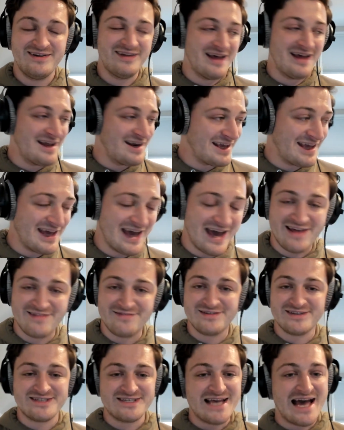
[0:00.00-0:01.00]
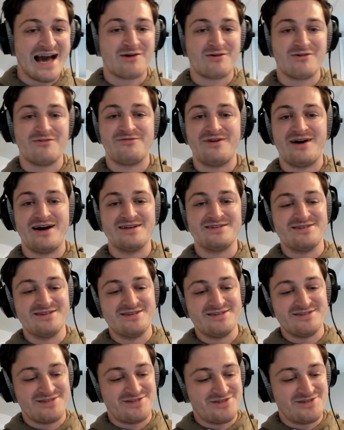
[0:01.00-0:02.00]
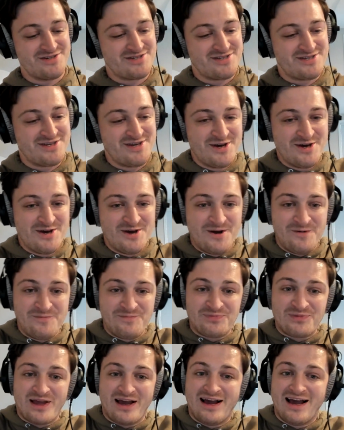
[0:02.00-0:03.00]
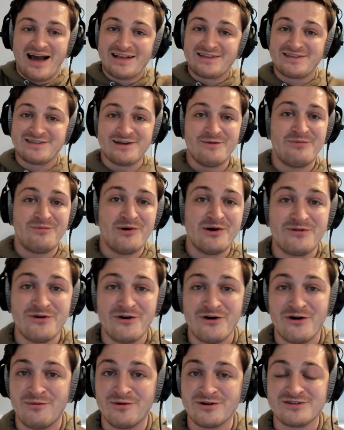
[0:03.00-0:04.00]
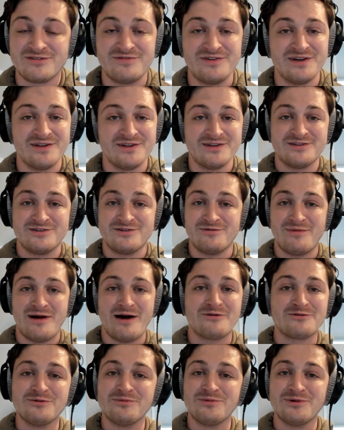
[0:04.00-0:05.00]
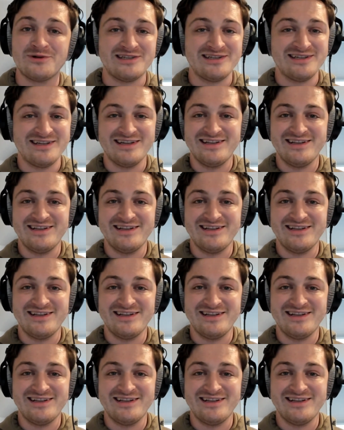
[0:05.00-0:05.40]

And again, the sacrifices just, at some point, they almost feel insurmountable.